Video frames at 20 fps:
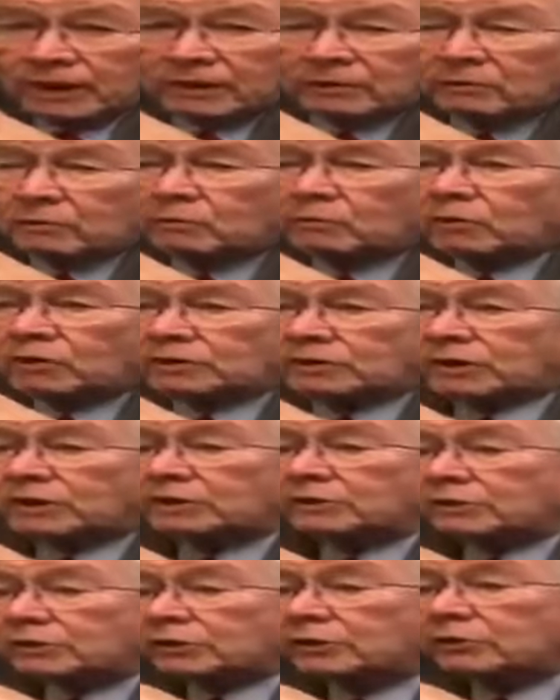And what
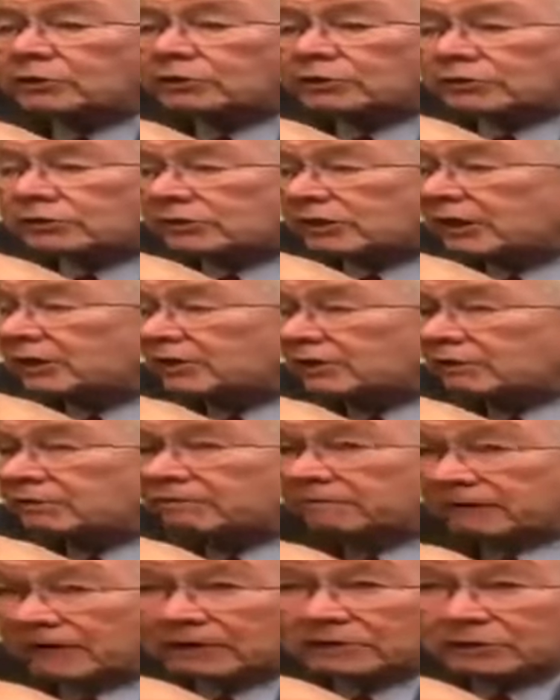they do is take the
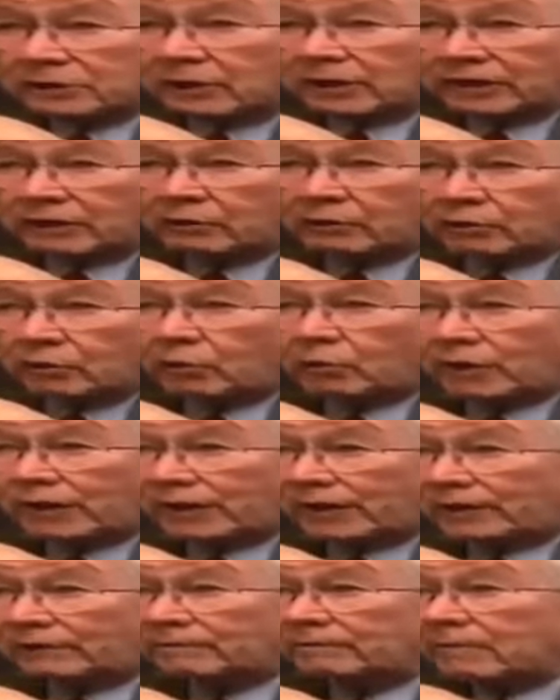ventilator
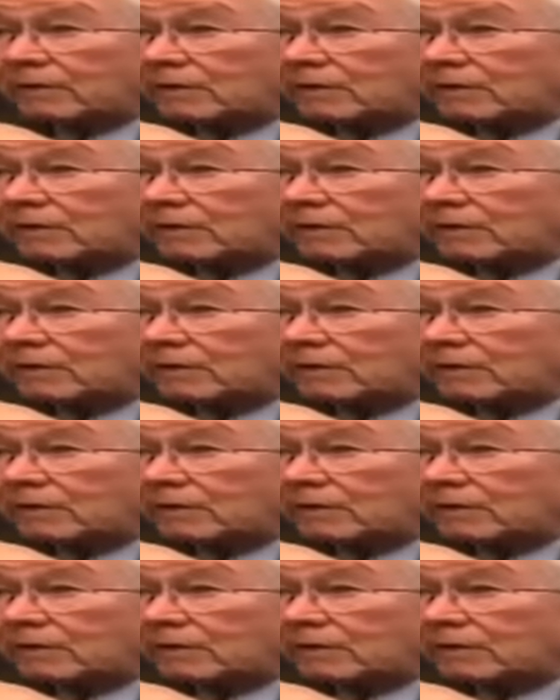away